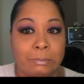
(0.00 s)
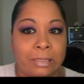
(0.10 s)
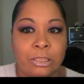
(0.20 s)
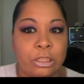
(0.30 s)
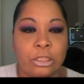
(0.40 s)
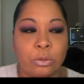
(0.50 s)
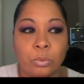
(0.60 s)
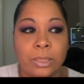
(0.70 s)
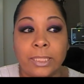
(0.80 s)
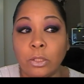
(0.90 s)
It's just a
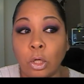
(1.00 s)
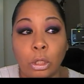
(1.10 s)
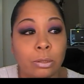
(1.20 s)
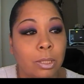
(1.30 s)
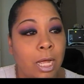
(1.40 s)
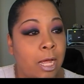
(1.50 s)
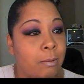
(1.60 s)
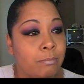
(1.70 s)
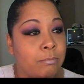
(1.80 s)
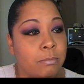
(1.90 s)
really dark,
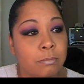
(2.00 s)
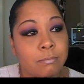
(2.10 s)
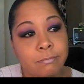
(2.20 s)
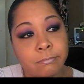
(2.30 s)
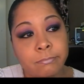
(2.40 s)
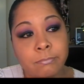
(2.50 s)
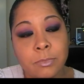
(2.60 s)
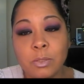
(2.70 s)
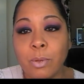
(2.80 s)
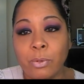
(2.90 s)
um,
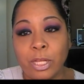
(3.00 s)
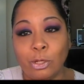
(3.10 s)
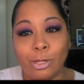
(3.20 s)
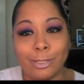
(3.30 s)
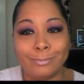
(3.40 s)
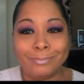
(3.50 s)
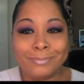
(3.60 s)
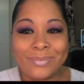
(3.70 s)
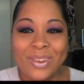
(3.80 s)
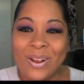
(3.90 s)
smoky look.
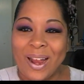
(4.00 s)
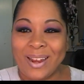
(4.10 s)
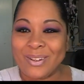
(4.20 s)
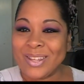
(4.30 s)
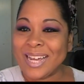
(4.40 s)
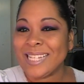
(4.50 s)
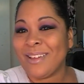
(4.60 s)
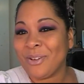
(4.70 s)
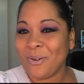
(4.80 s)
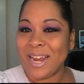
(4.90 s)
All right, well, you guys
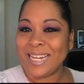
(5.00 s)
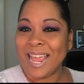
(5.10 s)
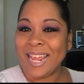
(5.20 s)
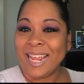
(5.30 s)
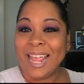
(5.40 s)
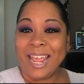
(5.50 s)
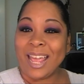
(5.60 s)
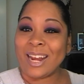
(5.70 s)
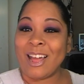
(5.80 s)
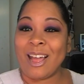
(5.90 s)
have a great day,
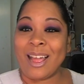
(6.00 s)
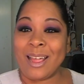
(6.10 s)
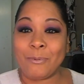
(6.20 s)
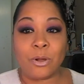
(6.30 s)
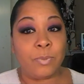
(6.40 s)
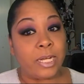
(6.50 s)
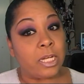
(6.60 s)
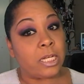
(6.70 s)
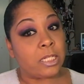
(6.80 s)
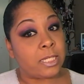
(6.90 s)
and I will
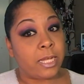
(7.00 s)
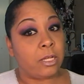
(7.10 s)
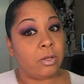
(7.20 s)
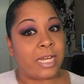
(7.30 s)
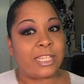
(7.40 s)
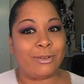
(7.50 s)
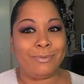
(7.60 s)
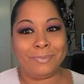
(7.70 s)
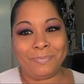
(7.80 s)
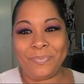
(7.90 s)
be seeing you guys
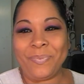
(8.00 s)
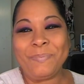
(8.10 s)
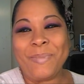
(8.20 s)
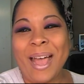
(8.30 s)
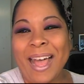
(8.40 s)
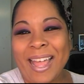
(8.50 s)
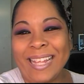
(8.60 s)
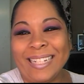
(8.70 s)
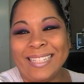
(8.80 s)
soon. Bye.